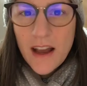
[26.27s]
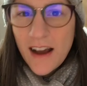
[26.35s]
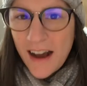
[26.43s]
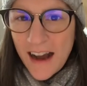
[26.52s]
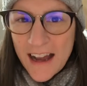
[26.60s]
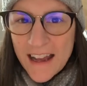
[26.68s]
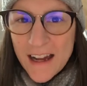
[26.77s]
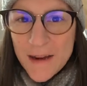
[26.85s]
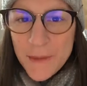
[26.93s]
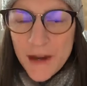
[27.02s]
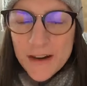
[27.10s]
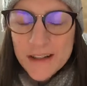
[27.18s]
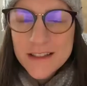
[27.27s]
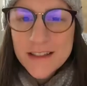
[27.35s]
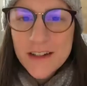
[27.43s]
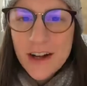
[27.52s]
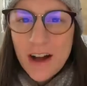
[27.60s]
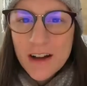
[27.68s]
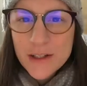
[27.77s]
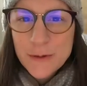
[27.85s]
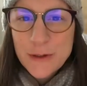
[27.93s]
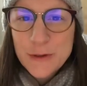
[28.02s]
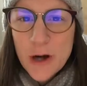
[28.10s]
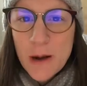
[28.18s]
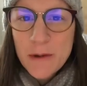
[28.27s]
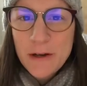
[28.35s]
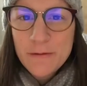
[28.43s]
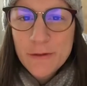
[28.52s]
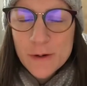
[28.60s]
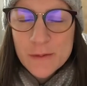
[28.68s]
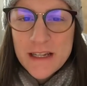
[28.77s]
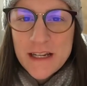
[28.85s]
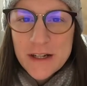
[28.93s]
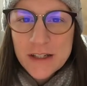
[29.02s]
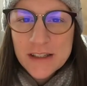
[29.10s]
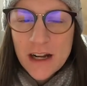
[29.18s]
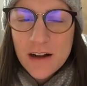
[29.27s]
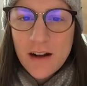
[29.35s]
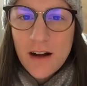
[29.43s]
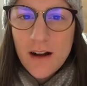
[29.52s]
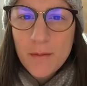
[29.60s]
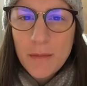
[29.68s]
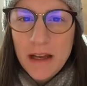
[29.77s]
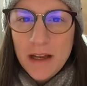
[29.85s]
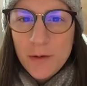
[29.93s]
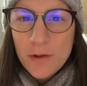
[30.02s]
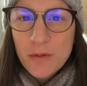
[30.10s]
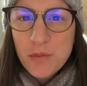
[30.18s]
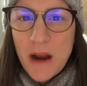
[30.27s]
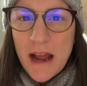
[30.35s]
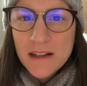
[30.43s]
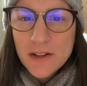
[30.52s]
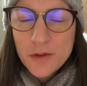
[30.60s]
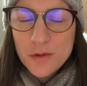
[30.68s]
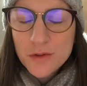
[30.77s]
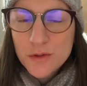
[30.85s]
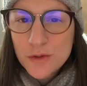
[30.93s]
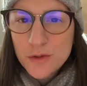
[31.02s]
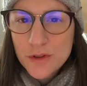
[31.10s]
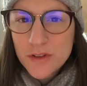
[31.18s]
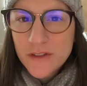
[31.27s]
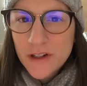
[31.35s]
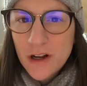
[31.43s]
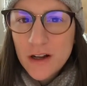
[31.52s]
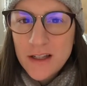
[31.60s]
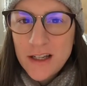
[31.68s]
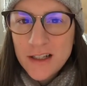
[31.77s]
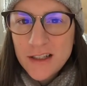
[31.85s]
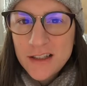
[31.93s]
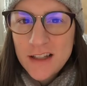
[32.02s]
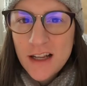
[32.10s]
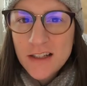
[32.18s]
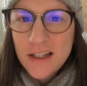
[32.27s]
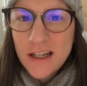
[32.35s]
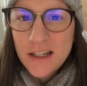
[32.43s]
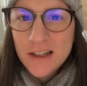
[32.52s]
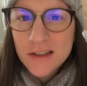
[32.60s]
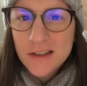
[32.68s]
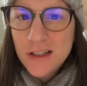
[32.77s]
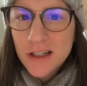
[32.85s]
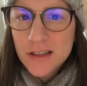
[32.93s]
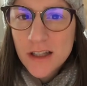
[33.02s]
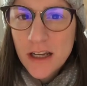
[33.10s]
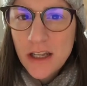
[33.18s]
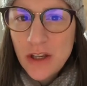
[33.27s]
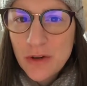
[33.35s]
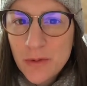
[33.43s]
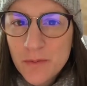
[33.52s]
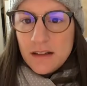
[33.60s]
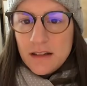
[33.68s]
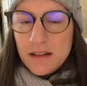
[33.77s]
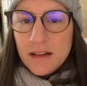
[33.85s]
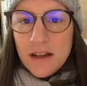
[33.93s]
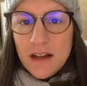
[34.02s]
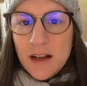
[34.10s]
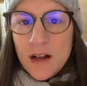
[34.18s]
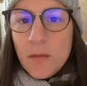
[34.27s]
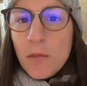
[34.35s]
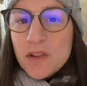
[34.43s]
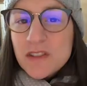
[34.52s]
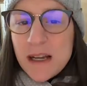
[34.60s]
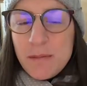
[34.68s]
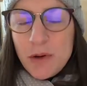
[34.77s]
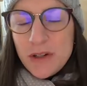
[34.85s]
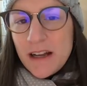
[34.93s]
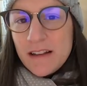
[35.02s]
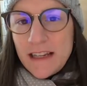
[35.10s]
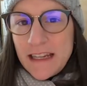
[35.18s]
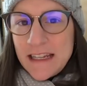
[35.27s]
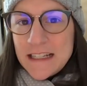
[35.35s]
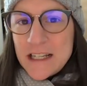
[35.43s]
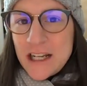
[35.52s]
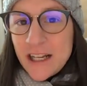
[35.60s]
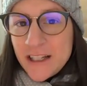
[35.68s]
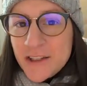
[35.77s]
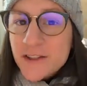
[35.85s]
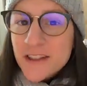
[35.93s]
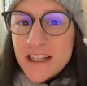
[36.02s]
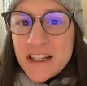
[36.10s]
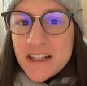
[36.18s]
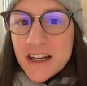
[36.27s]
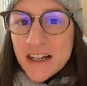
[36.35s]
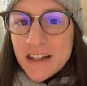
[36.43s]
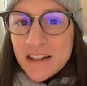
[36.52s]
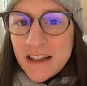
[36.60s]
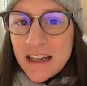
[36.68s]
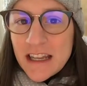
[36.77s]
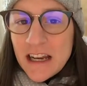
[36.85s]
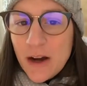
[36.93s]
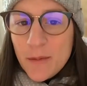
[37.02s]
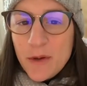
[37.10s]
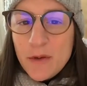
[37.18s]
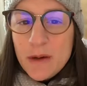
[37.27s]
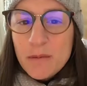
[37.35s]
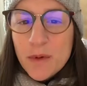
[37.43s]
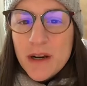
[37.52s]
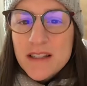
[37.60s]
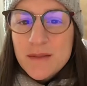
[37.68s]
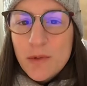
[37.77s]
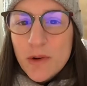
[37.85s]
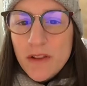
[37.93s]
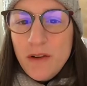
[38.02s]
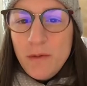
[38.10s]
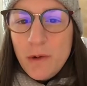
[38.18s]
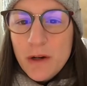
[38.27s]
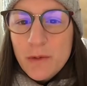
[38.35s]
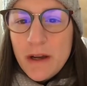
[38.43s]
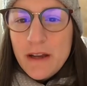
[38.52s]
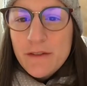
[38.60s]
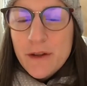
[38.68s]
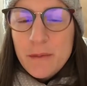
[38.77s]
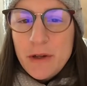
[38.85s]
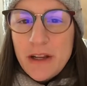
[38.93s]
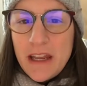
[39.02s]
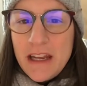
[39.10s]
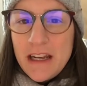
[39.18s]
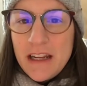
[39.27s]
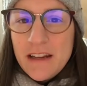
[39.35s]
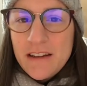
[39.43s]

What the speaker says: Hi, I'm Erin Silcox with TraumaInformedTeachers.com with practical tools for conscientious educators just like you. Multimodality can change your teaching. It can help you embrace more than one way of communicating.